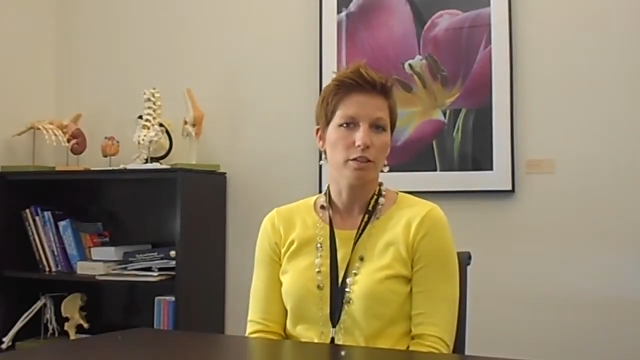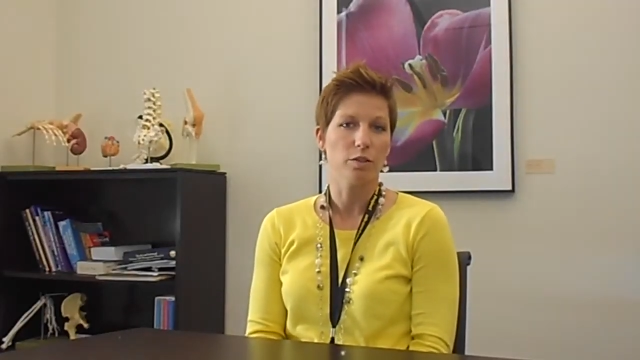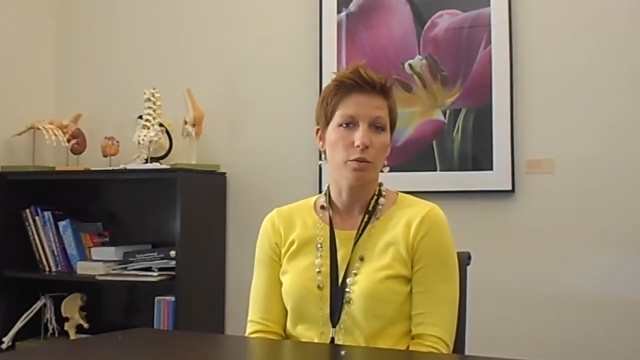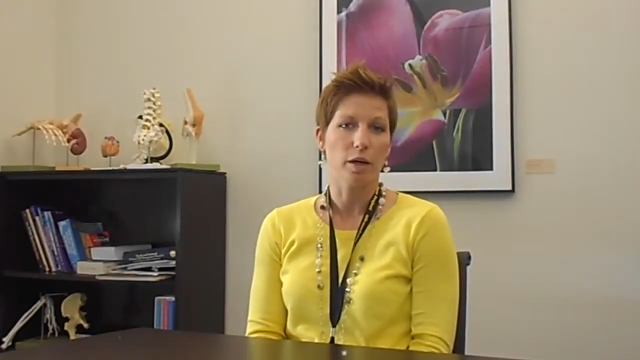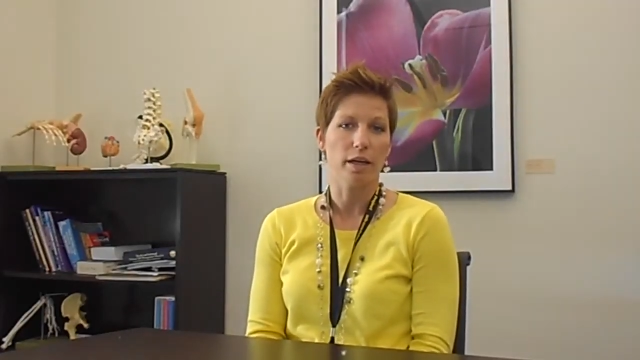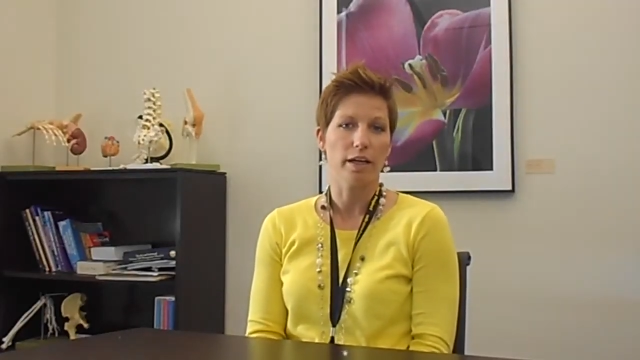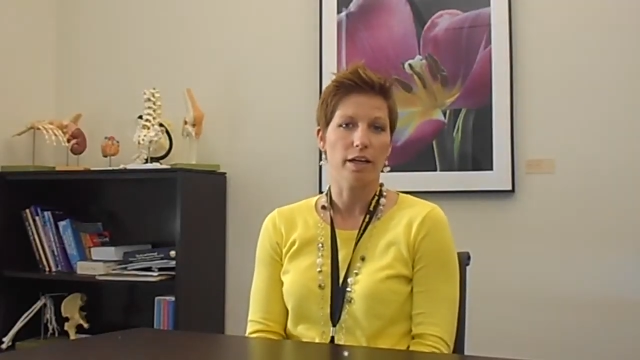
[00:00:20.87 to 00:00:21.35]

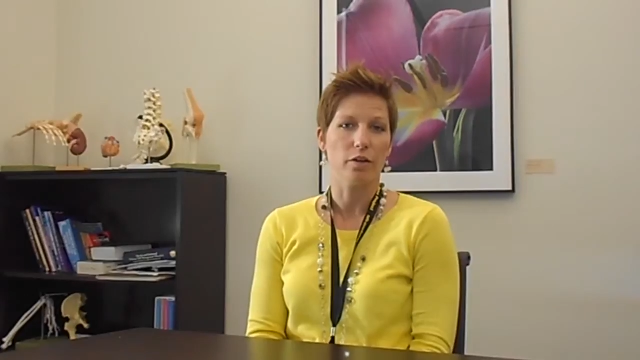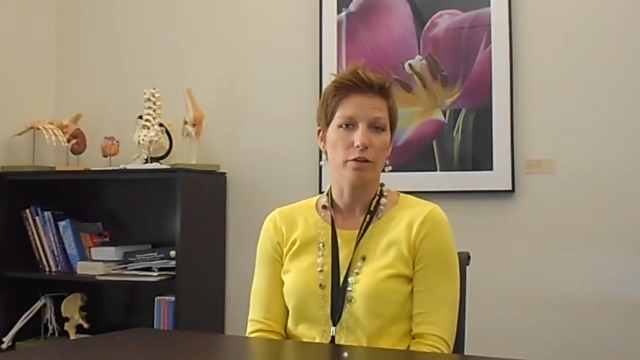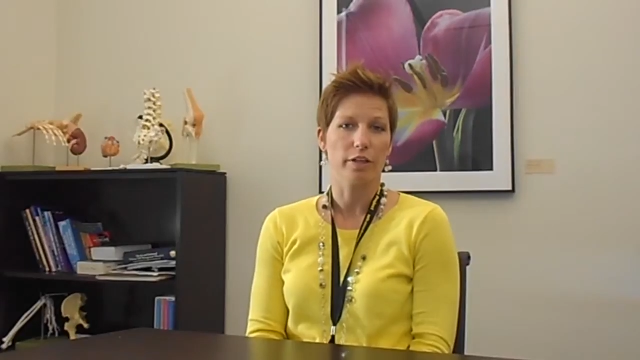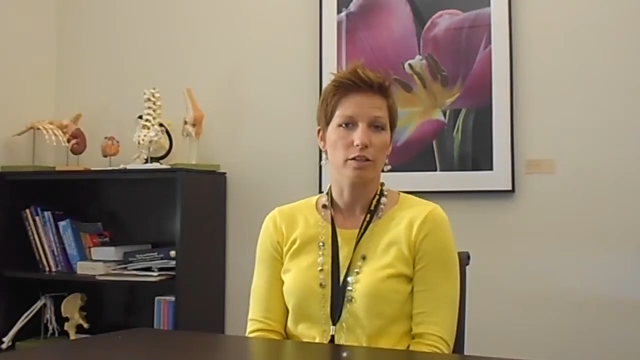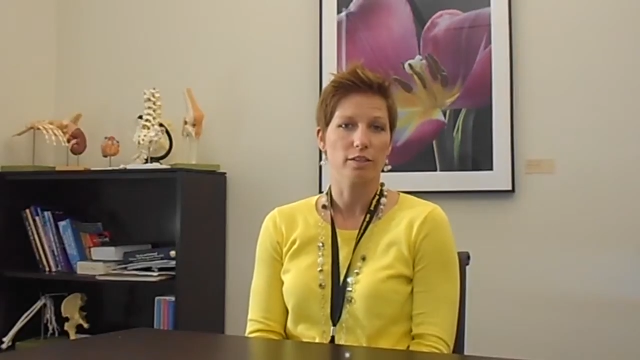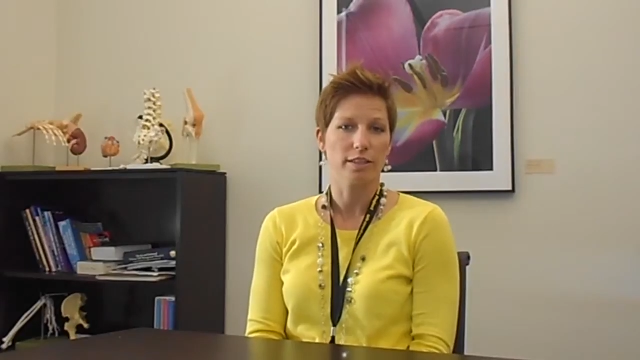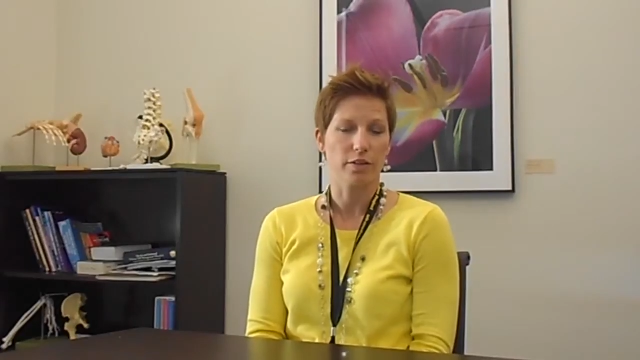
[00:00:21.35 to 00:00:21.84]
UI
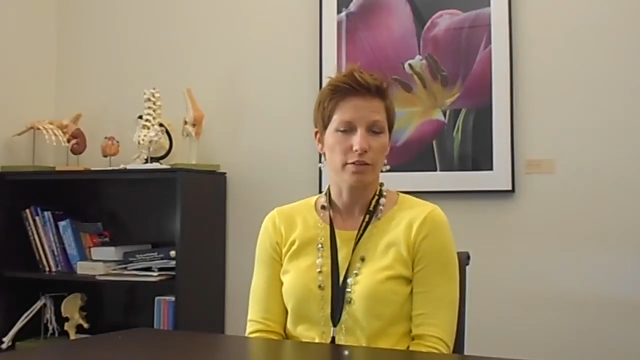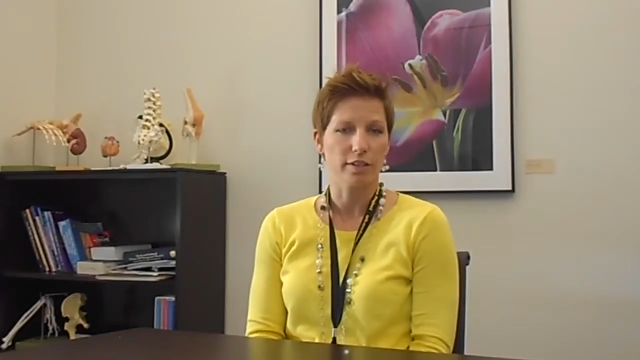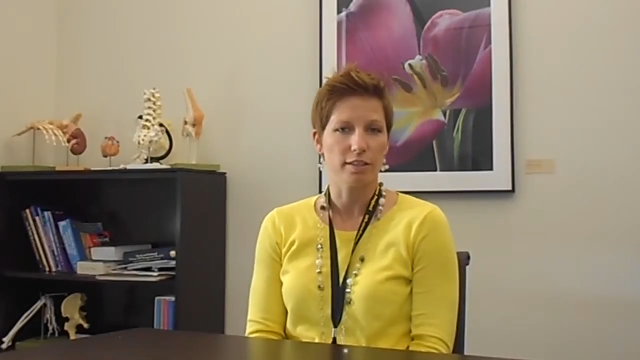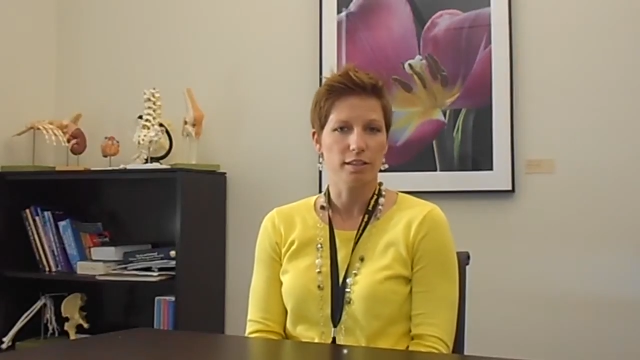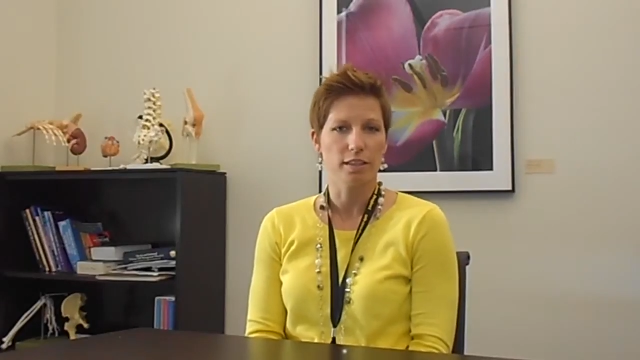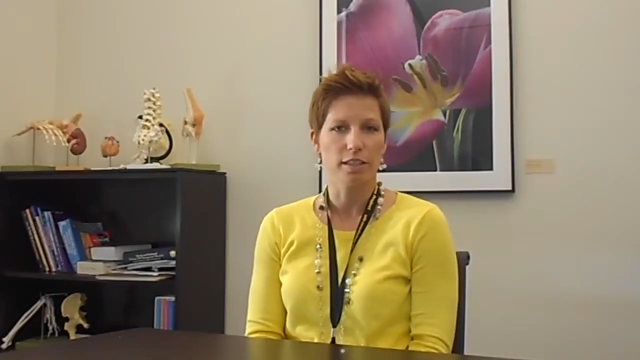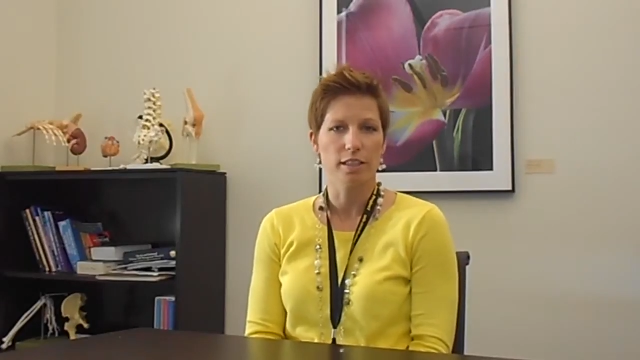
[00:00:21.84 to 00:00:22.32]
Healthcare
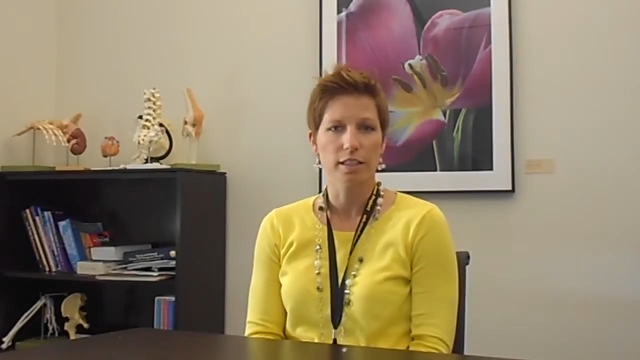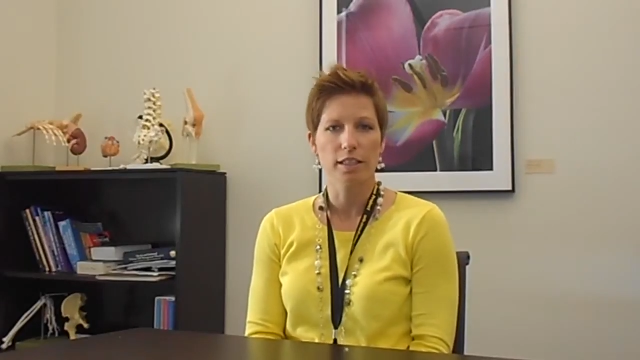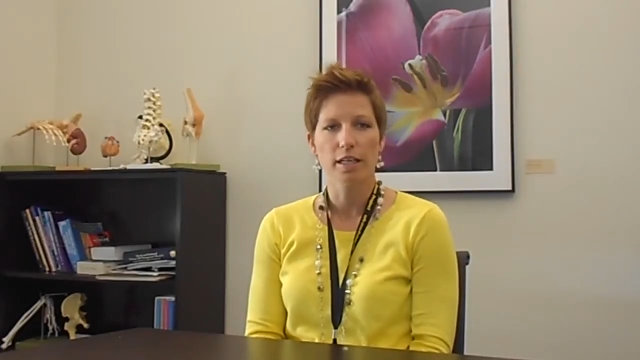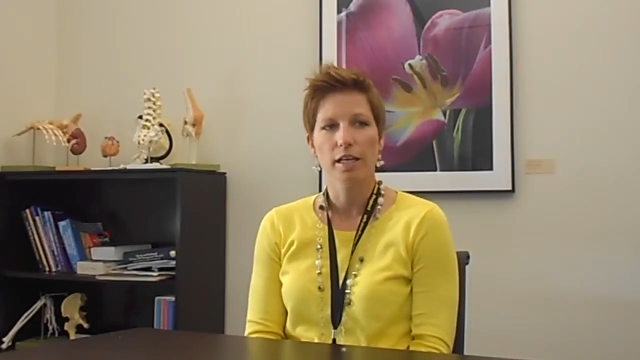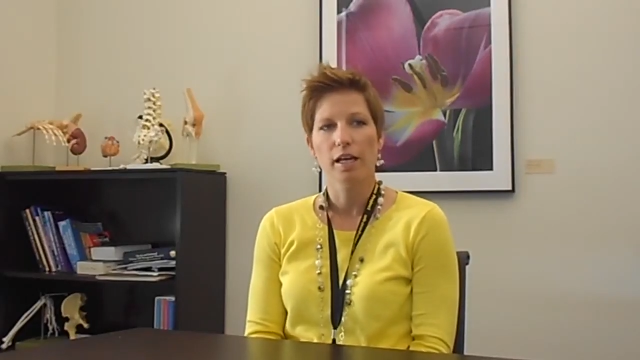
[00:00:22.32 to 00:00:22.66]
Southeast Clinic.